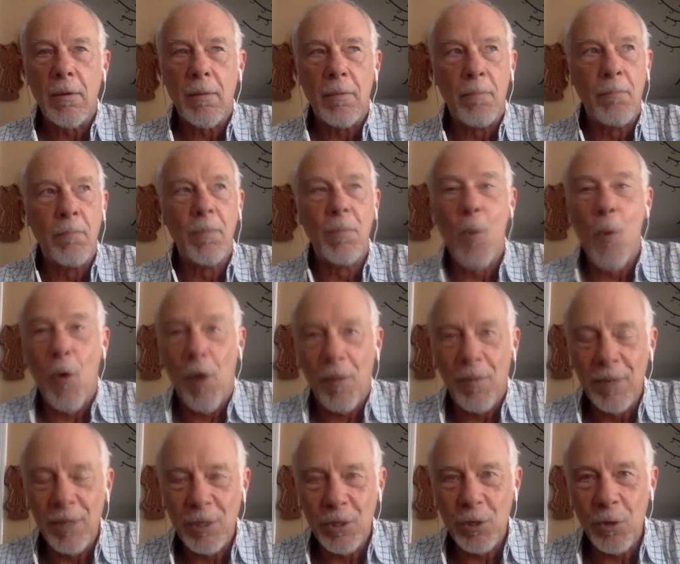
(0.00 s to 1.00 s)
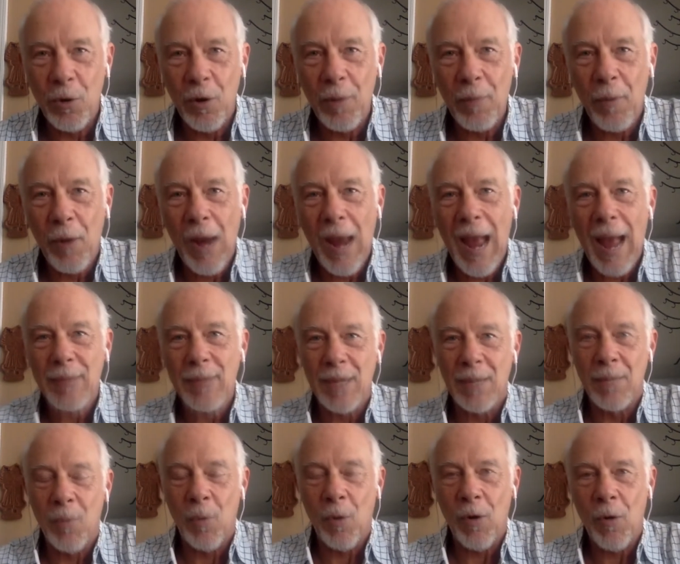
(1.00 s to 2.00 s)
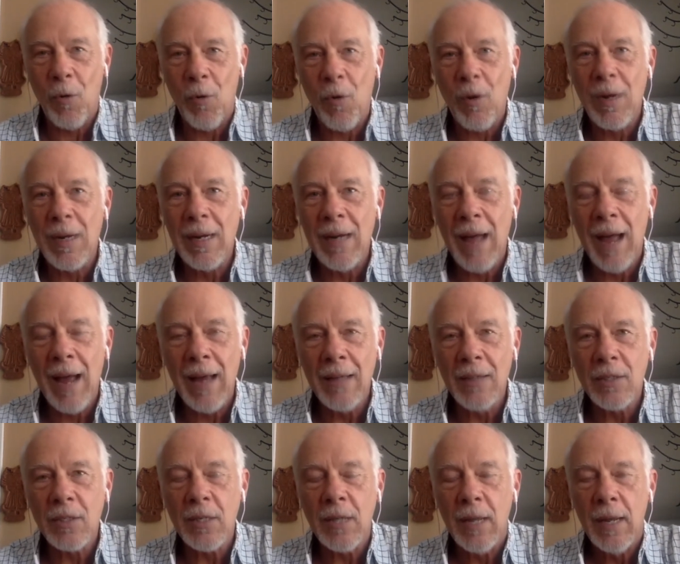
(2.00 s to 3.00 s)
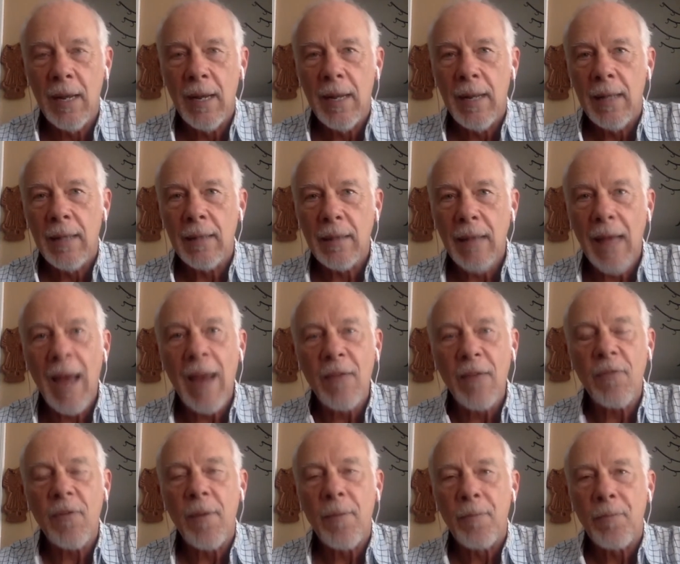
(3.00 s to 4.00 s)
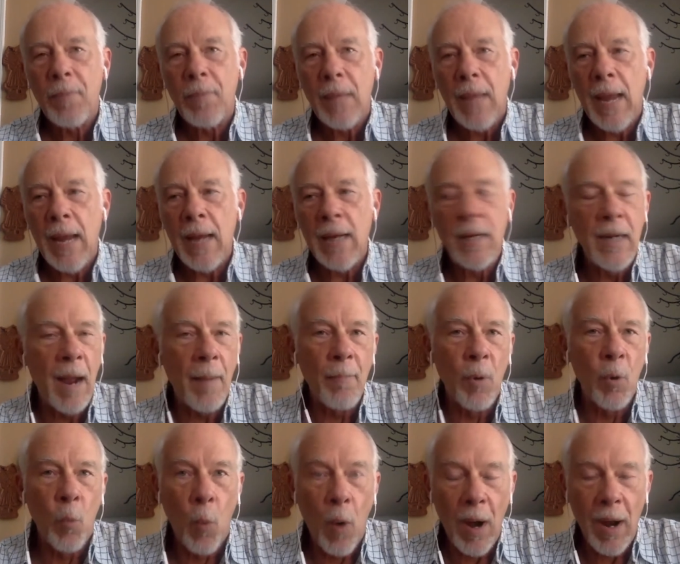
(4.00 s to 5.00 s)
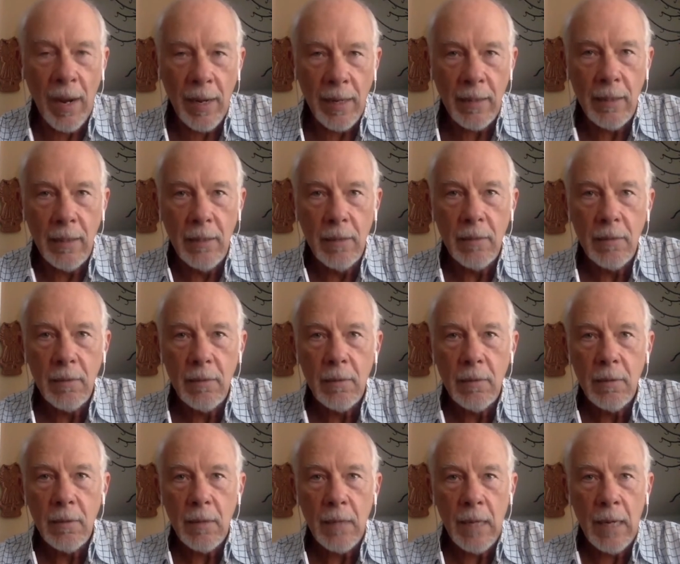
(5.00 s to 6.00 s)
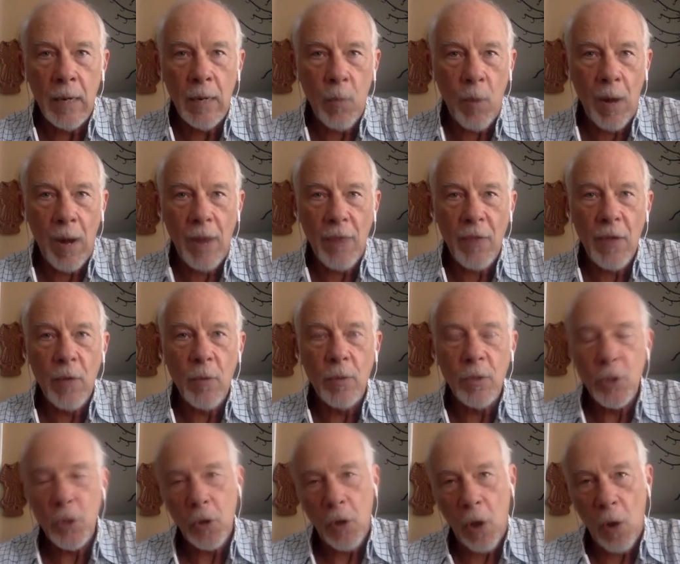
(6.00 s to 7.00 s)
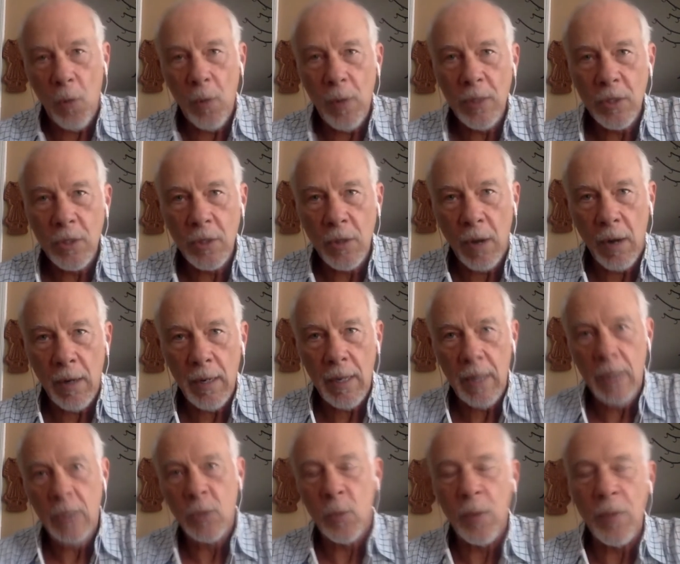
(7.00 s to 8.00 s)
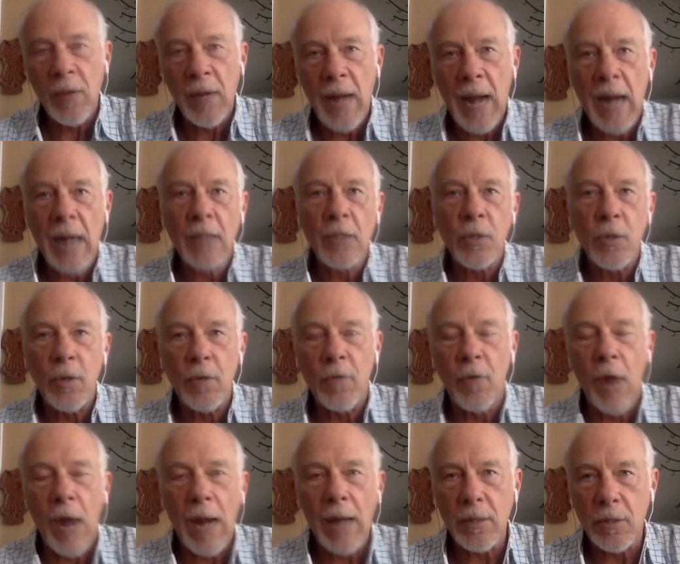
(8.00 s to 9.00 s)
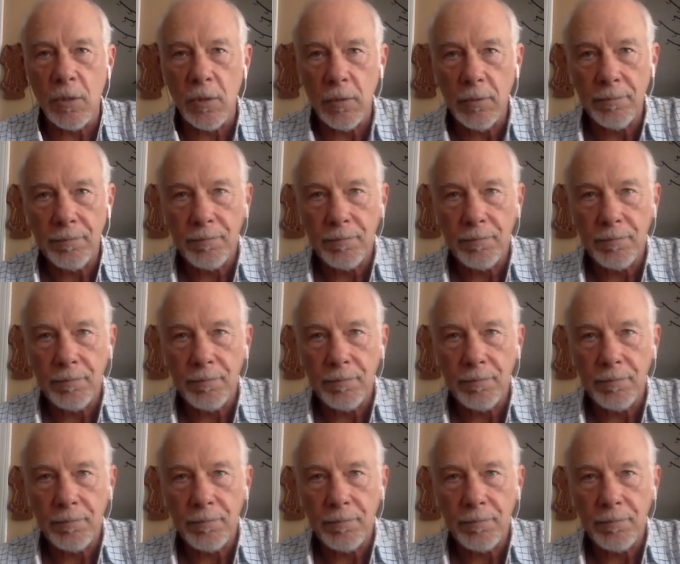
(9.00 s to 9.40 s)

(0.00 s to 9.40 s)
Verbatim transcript: more mature, perhaps, and more organized life. And number one, uh, where I think we should always start is with an attitude of gratitude.